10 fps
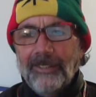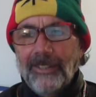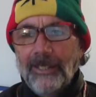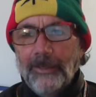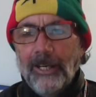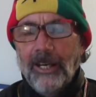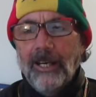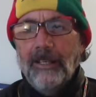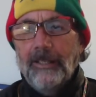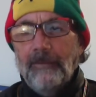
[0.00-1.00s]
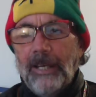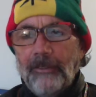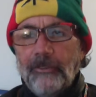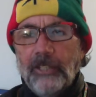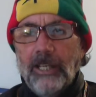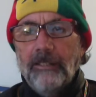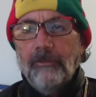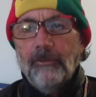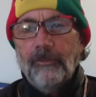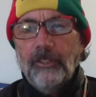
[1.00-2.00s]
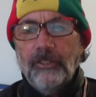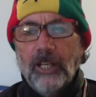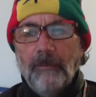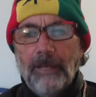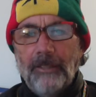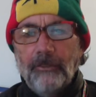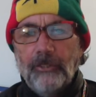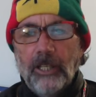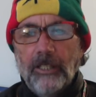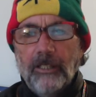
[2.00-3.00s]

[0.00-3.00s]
so here we are in Matthew 10, finishing up Matthew 10,